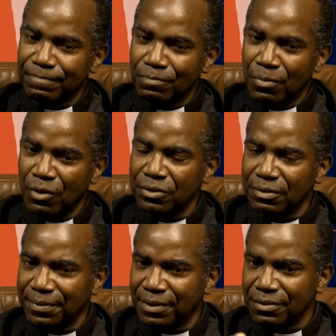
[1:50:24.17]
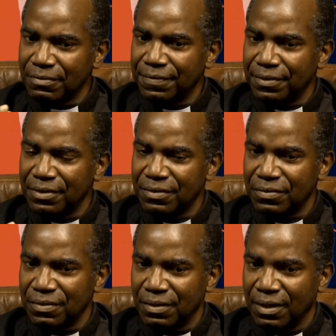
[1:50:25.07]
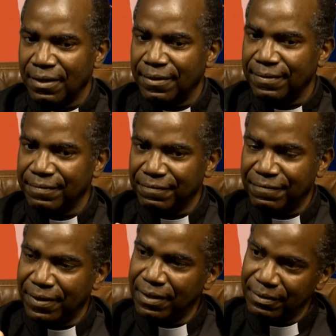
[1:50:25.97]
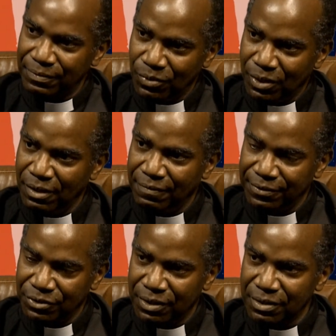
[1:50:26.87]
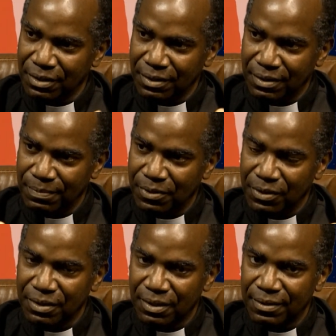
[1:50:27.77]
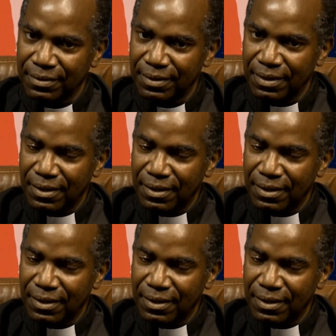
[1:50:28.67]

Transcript: mostly because of his non-violent way of addressing apartheid,